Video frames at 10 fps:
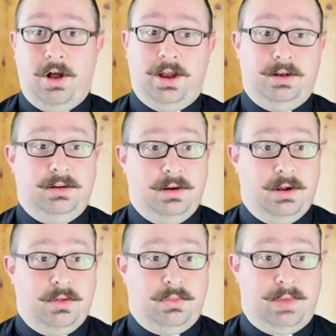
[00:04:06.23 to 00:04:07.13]

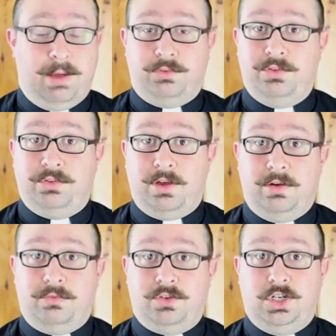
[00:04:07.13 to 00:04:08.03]
on, thousands
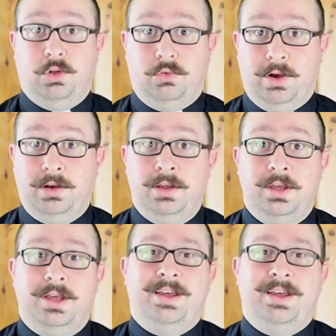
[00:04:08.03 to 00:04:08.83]
of children